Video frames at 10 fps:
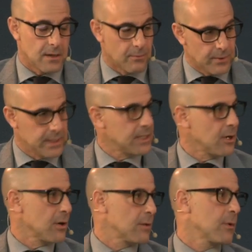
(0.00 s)
really
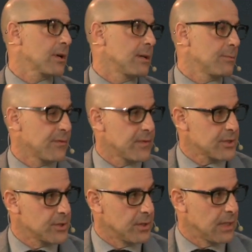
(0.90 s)
hard-working
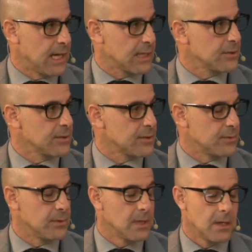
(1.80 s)
professional actors who,